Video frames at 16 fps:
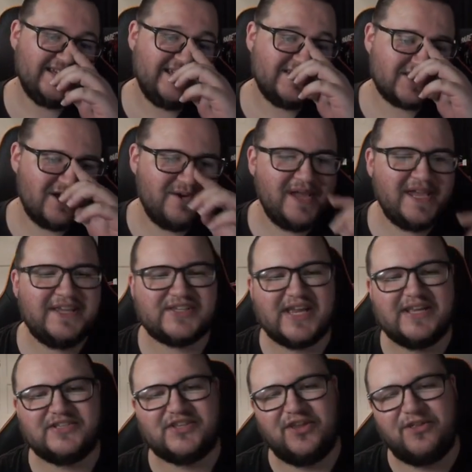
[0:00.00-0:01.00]
So he
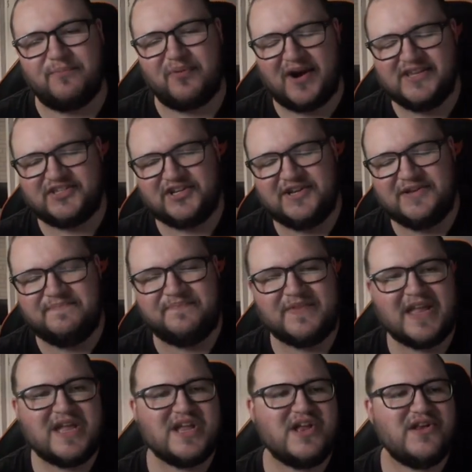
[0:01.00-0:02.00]
says to the president,
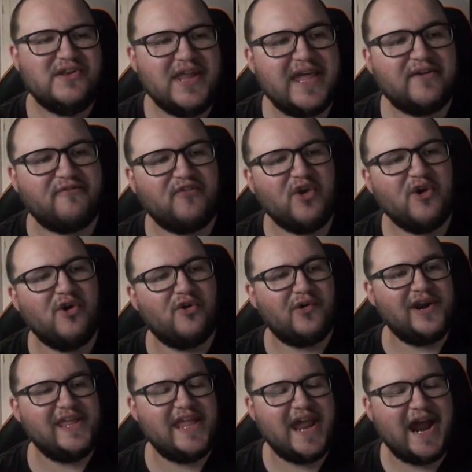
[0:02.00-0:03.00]
Nick
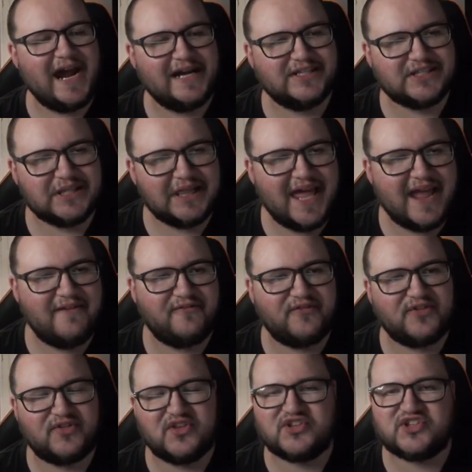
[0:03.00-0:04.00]
Fury has
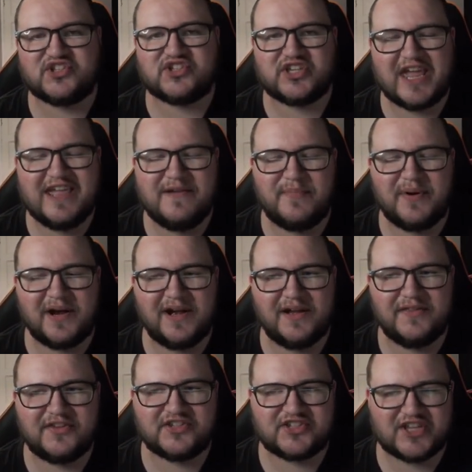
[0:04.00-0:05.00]
left the
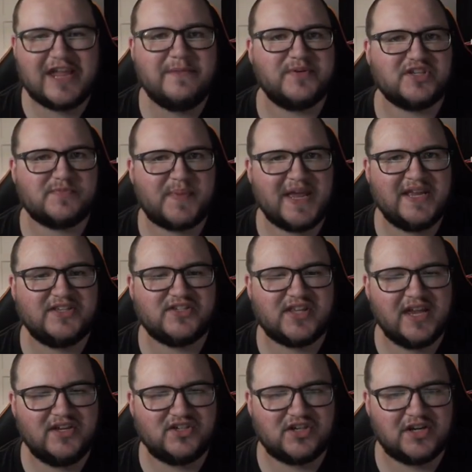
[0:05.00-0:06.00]
Saber the Saber space
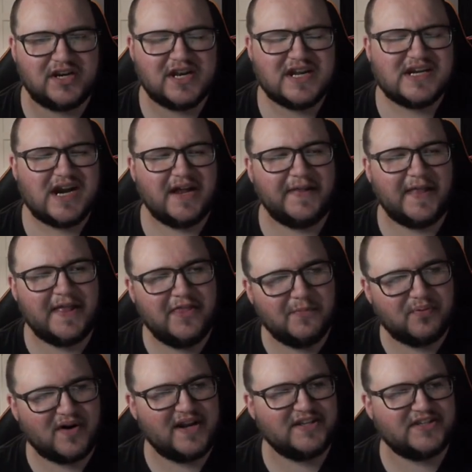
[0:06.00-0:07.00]
station. And then the
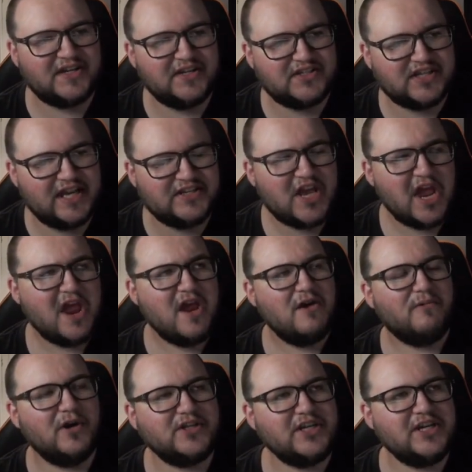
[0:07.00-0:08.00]
president says,
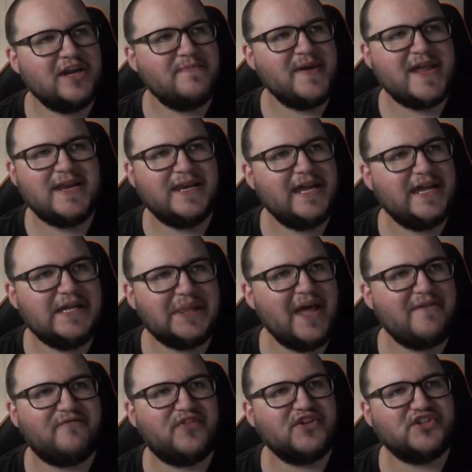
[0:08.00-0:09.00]
"What do you mean he
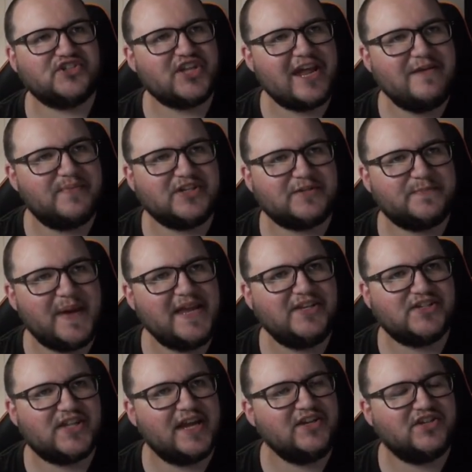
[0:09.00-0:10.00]
left the Saber
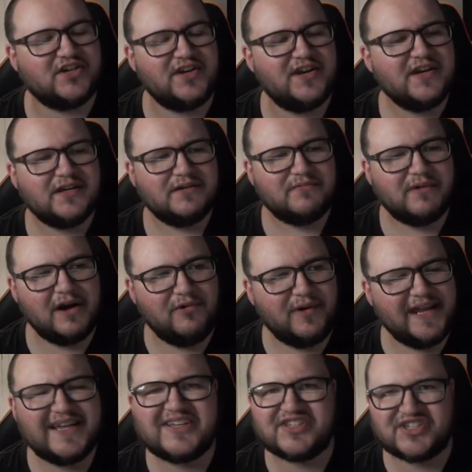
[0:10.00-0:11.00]
space station?" Well,
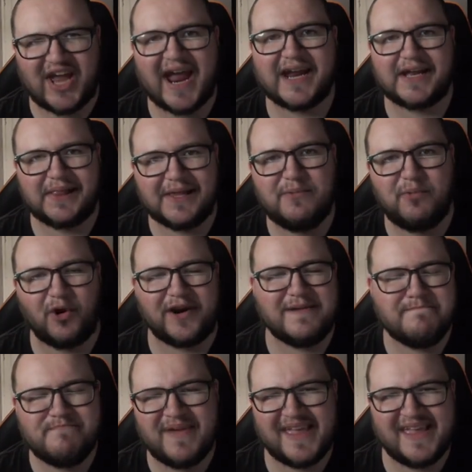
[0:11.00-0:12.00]
exactly what
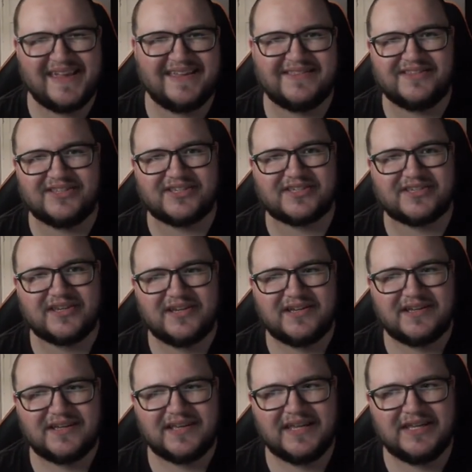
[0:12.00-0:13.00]
it means.
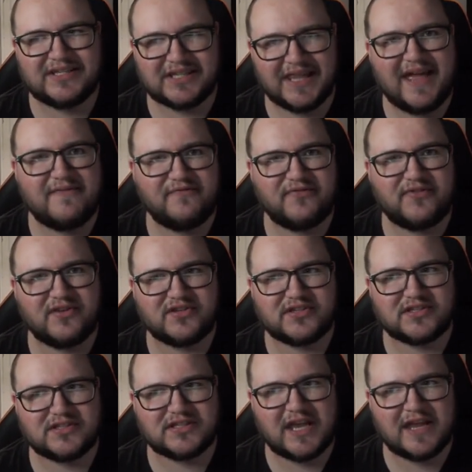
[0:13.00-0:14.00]
He's left the
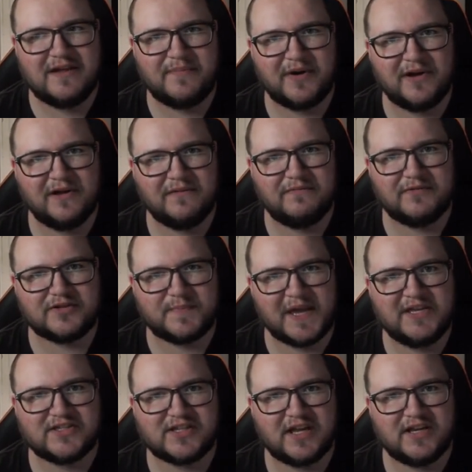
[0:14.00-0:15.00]
Saber
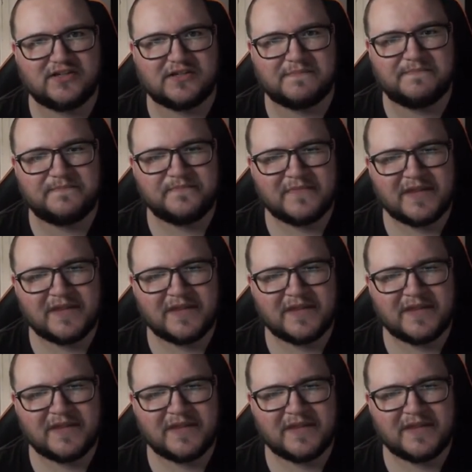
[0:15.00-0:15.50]
space station.